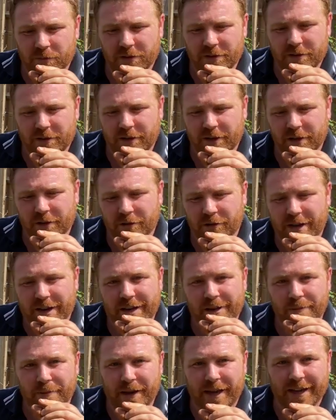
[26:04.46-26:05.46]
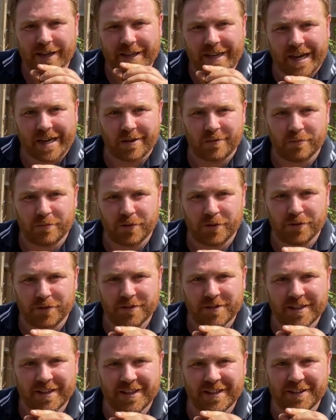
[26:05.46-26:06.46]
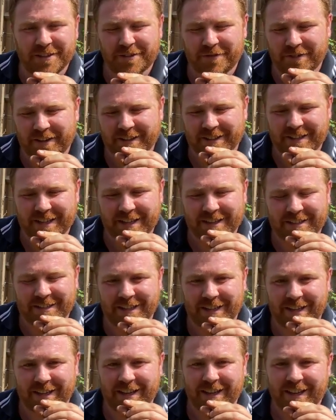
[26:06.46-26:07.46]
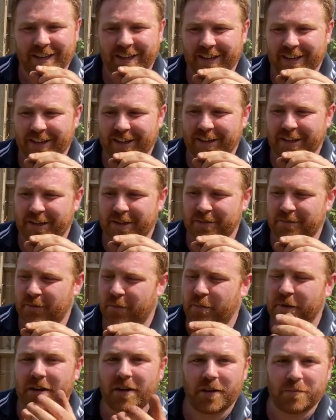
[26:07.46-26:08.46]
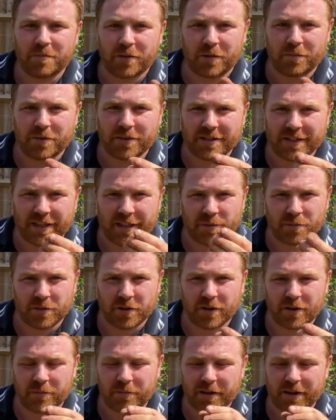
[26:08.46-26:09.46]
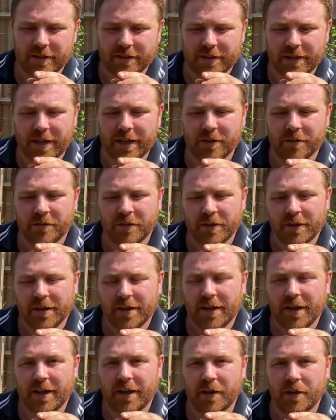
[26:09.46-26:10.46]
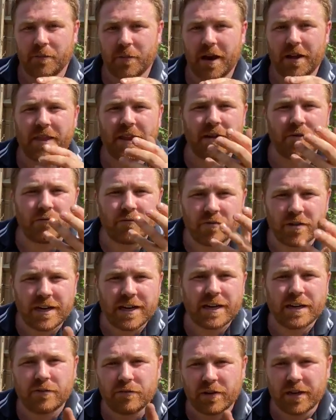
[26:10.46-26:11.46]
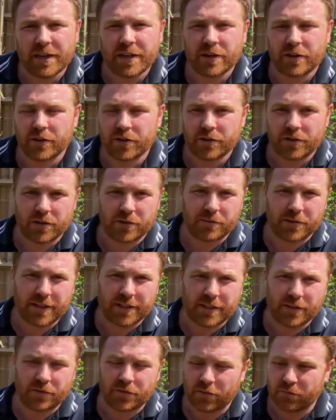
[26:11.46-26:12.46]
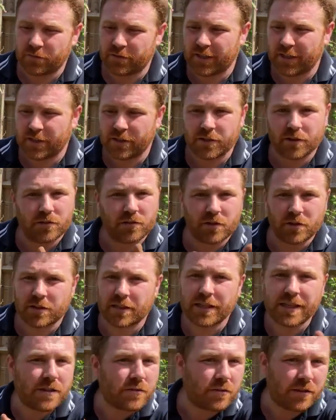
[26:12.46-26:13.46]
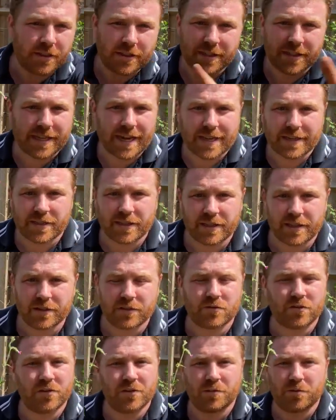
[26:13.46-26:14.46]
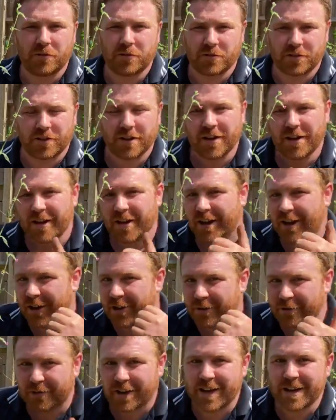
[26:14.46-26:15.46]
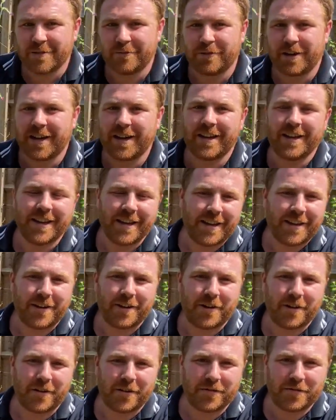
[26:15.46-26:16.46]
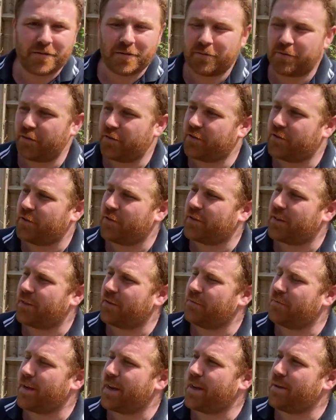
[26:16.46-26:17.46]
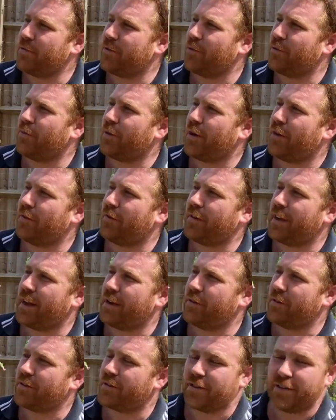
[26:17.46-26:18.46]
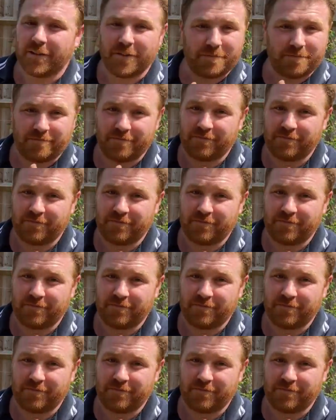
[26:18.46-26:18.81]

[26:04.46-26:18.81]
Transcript: almost like grey black cannonballs. It's just fantastic, a bit like poppy seeds but on a bigger scale, and they're really good at germinating from seeds. So just literally scatter these through your border. A great way of producing many more wildflowers